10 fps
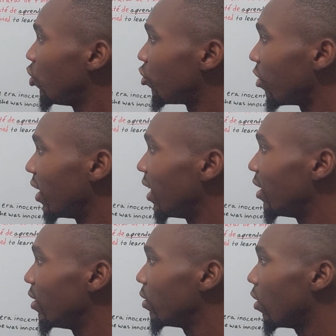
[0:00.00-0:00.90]

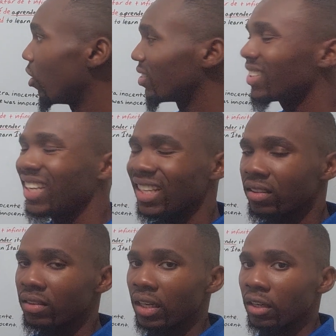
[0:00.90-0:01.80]
trying or
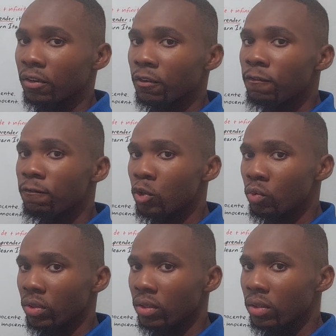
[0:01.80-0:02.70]
tasting food.